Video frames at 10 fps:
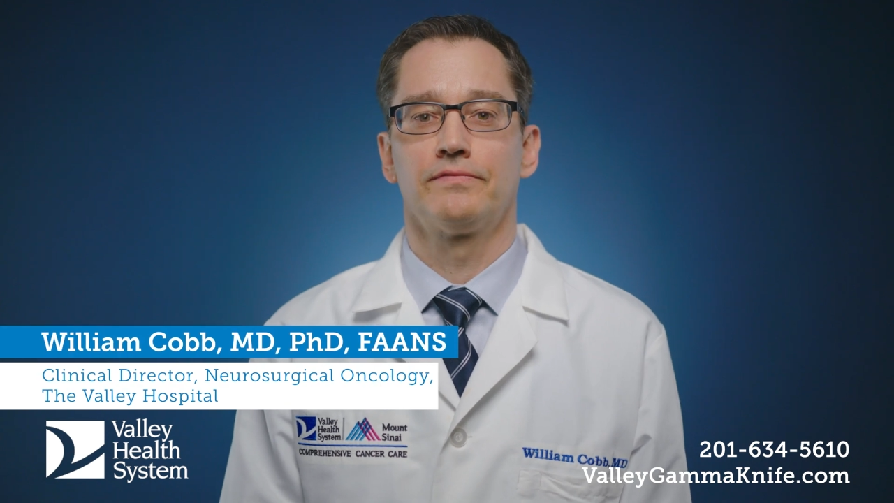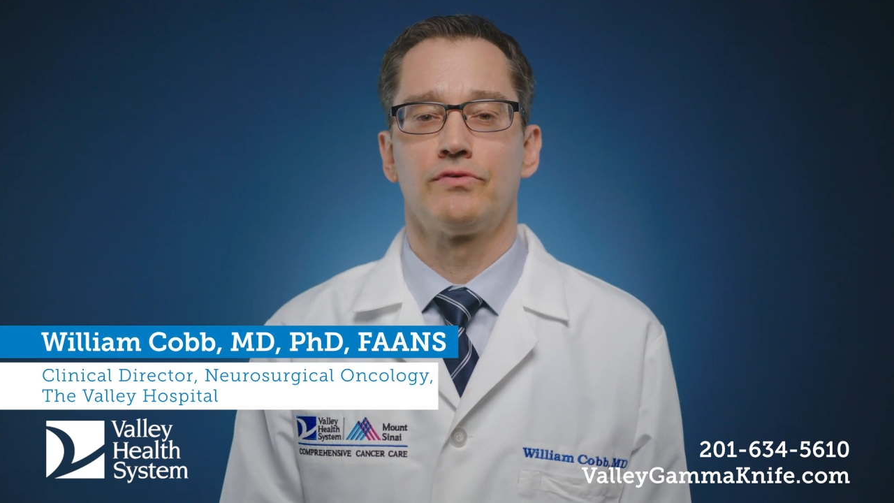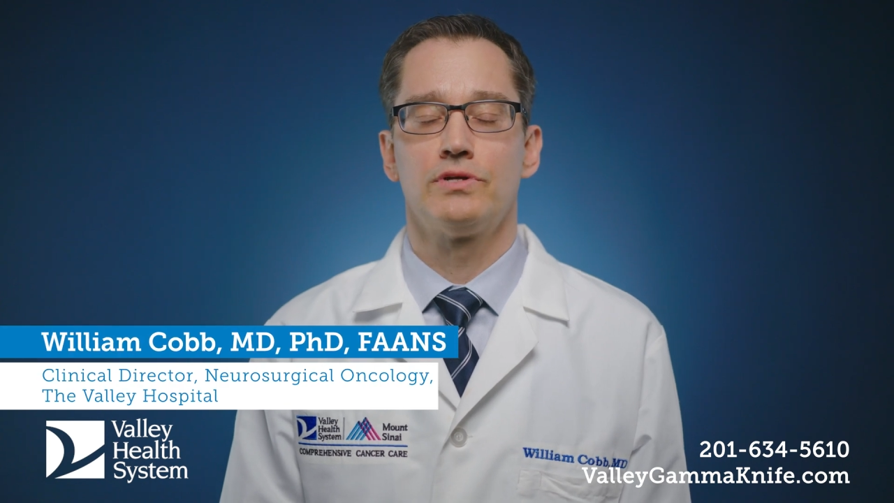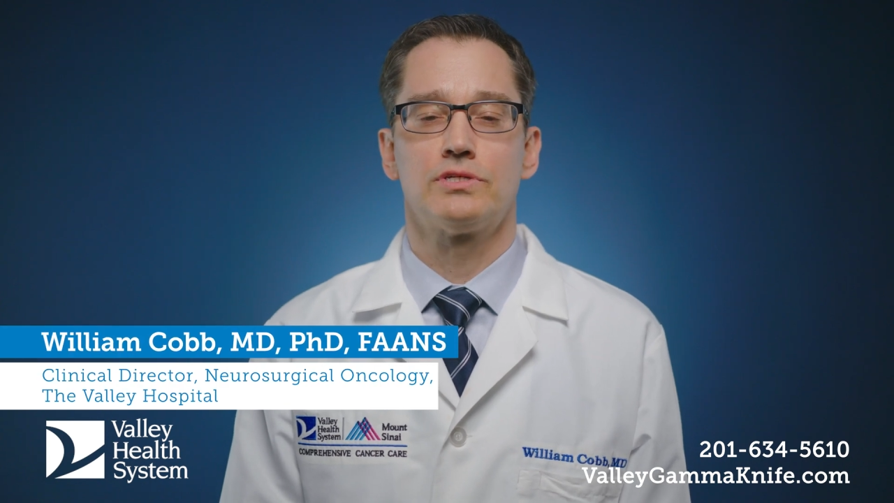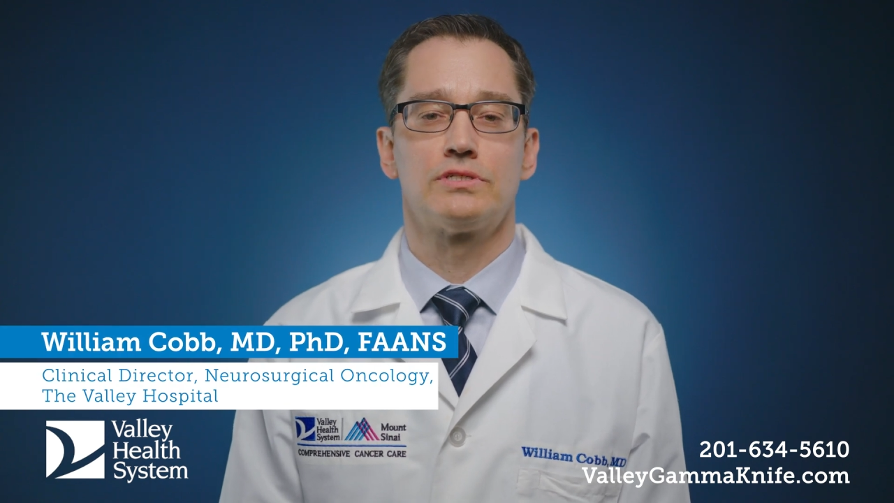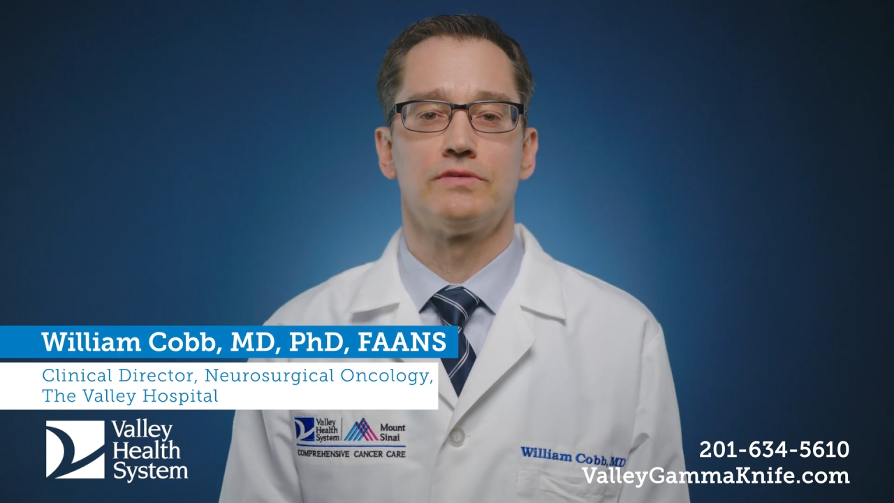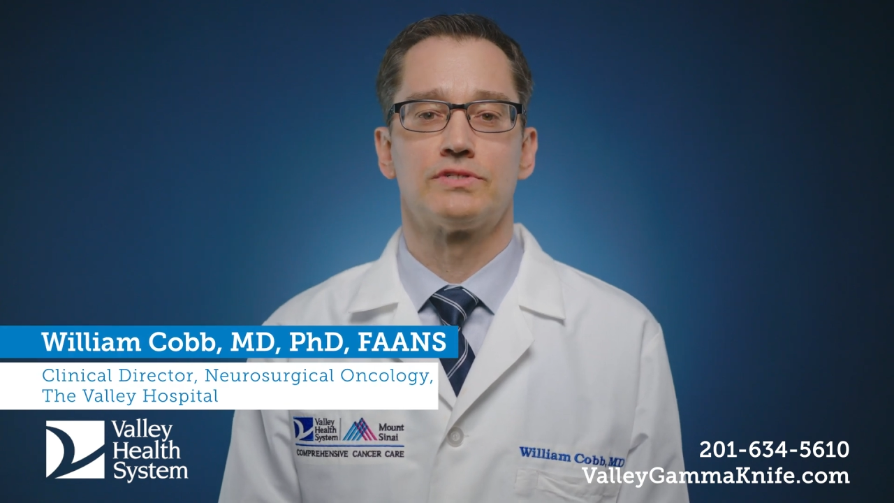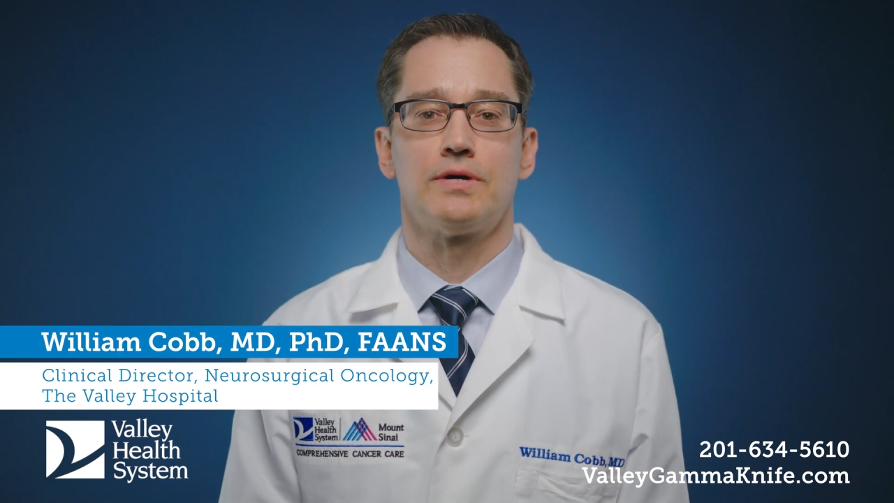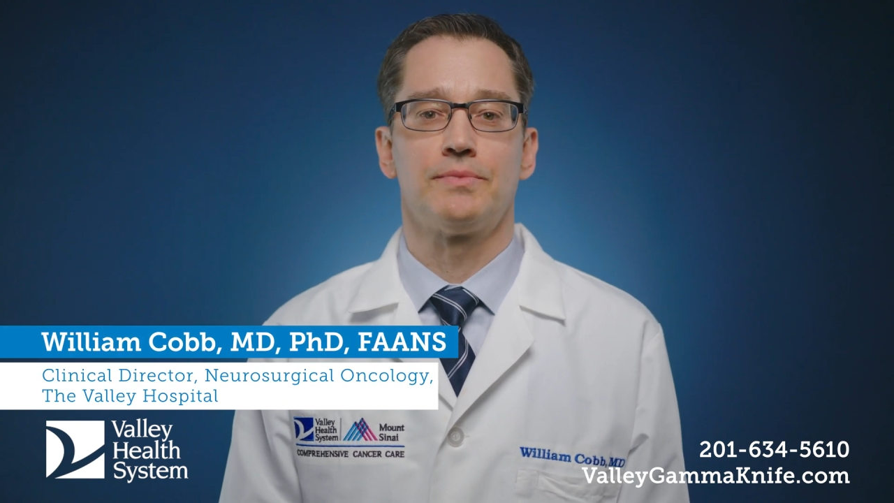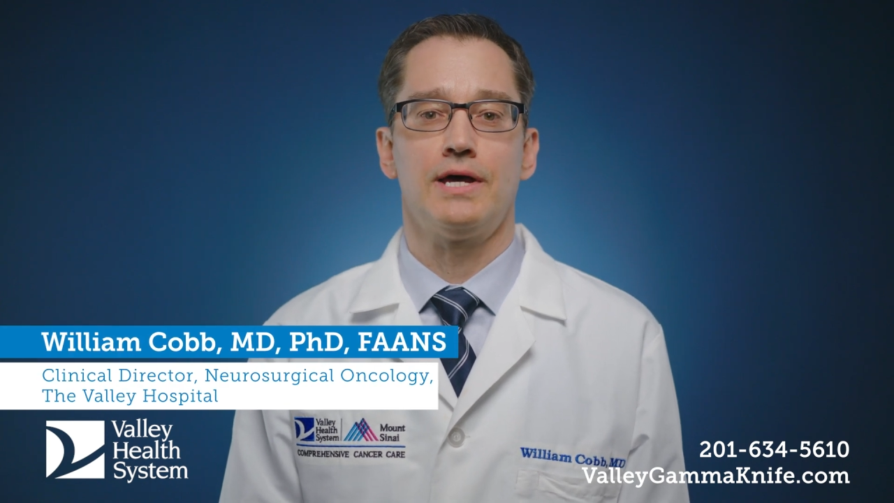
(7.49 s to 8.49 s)
For instance, if
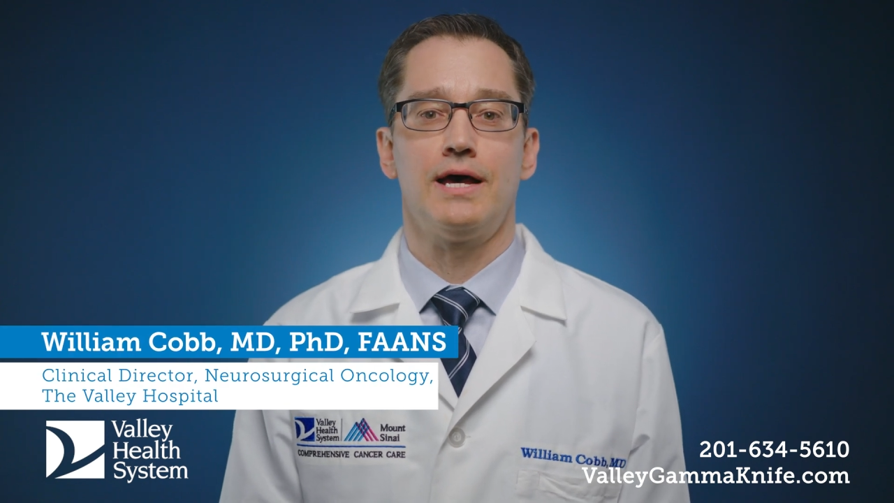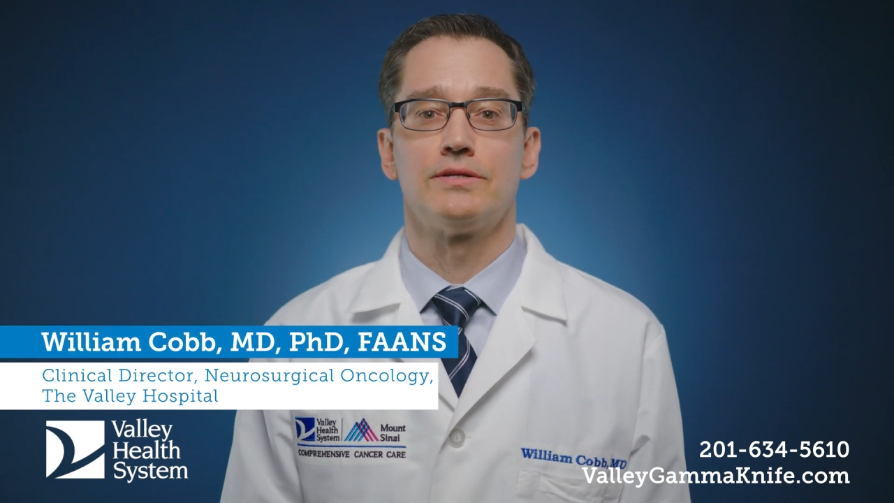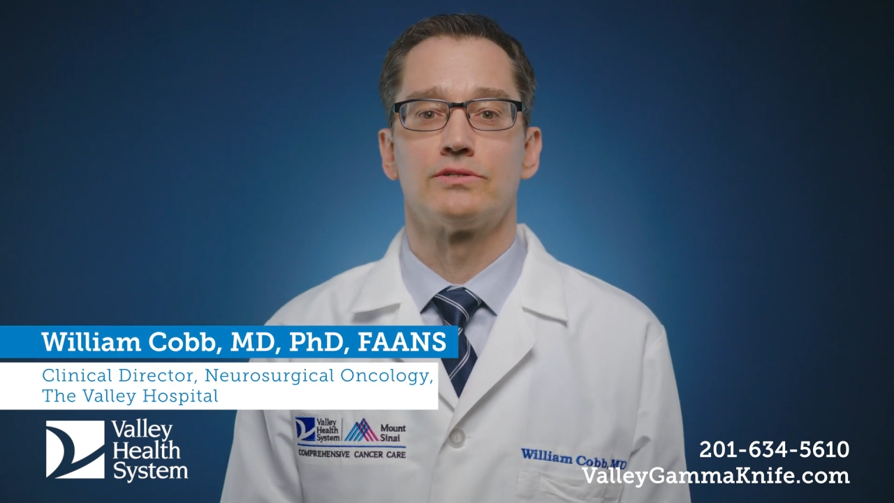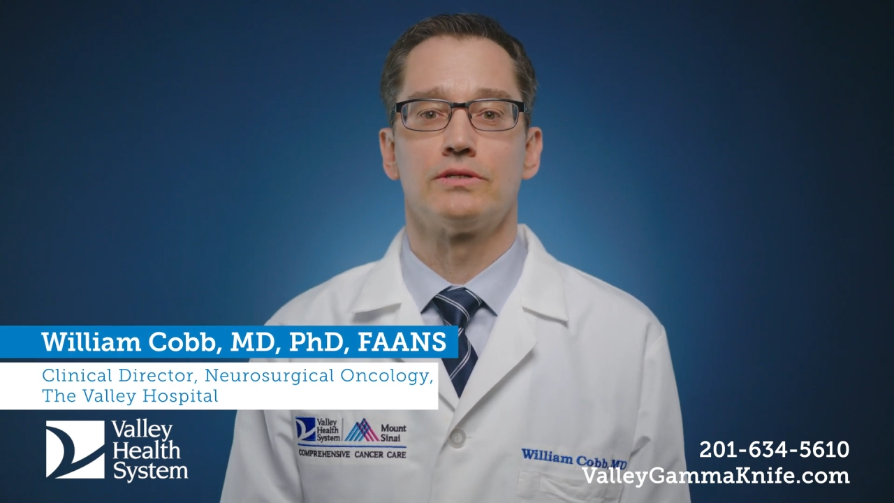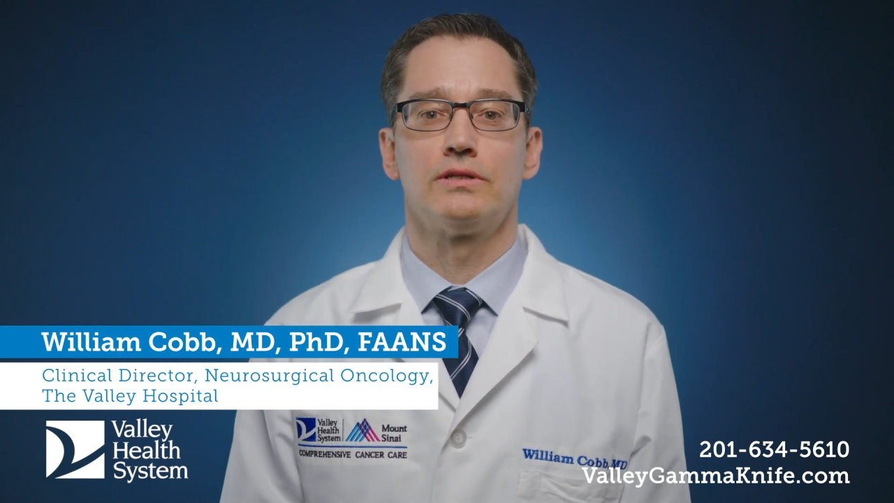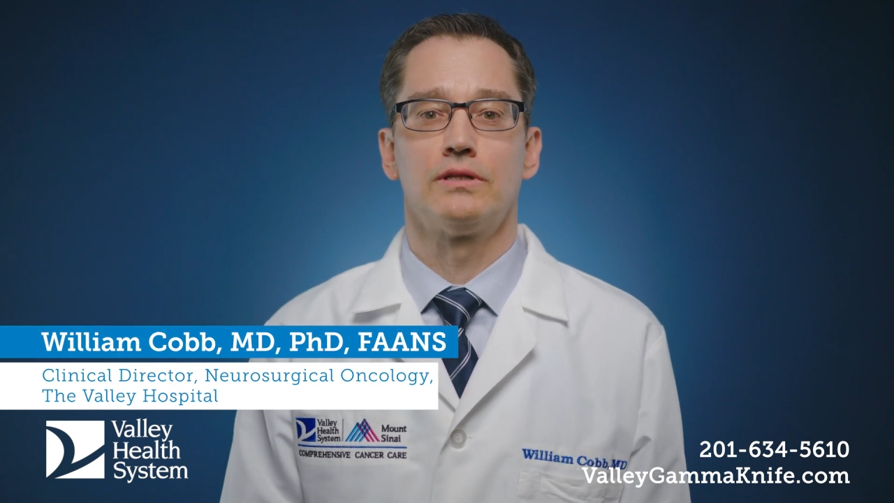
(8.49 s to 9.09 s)
someone has